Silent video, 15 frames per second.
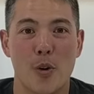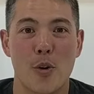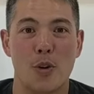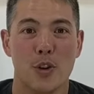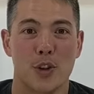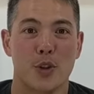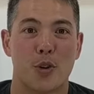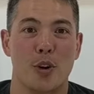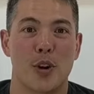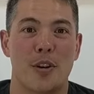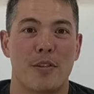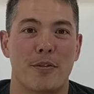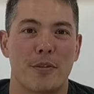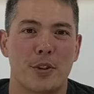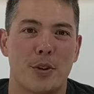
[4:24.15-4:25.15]
or join
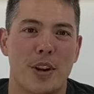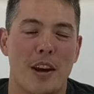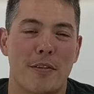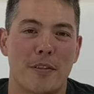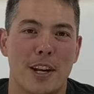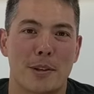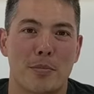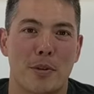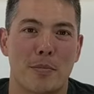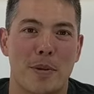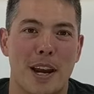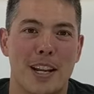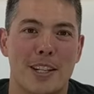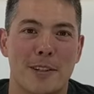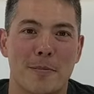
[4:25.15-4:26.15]
our Facebook
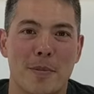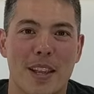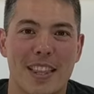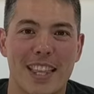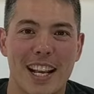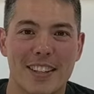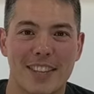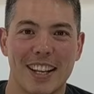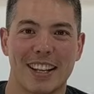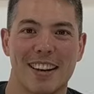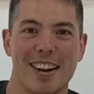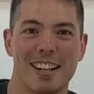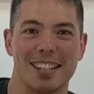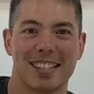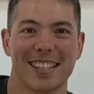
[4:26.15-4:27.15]
page. Thanks for that,
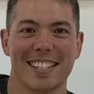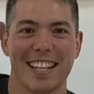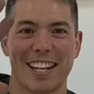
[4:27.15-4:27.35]
guys.